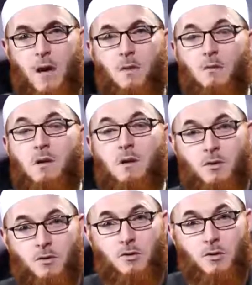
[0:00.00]
whether
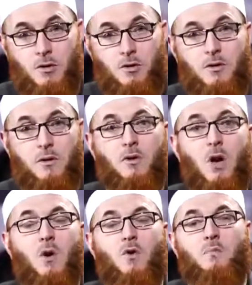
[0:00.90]
Jews or Christians,
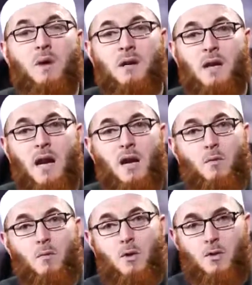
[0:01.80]
who
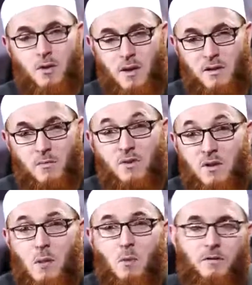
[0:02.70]
maintained monotheism,
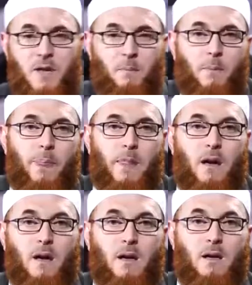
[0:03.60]
some of them.
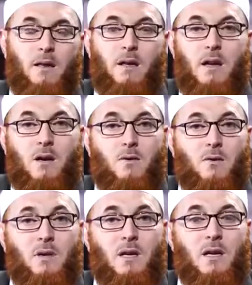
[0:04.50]
Then
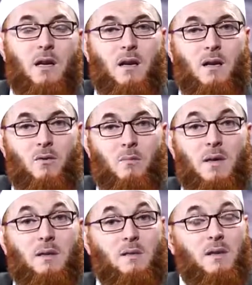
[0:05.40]
accordingly, Allah the
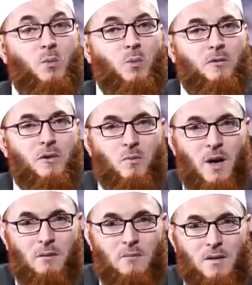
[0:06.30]
Almighty sent Prophet
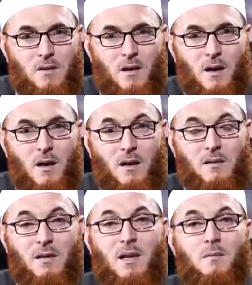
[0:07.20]
Muhammad sallallahu
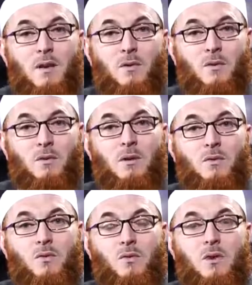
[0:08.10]
alayhi wa sallam in order
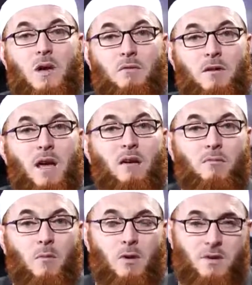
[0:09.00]
to revive
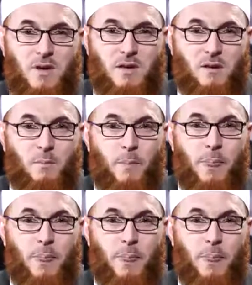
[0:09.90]
monotheism.